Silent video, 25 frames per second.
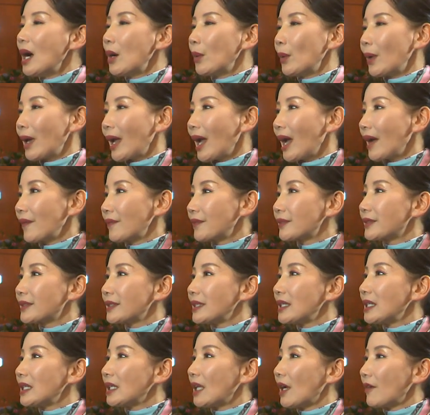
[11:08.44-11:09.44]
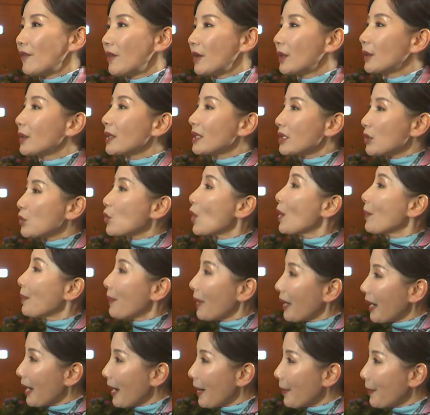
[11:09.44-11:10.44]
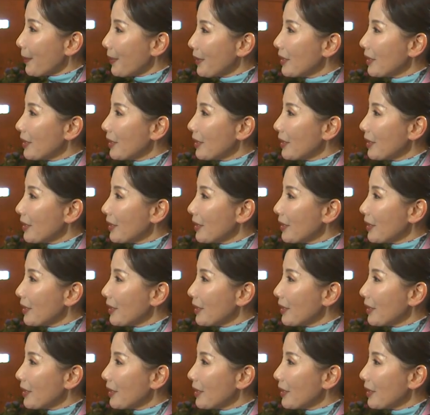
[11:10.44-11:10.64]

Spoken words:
we have seen a very strong pickup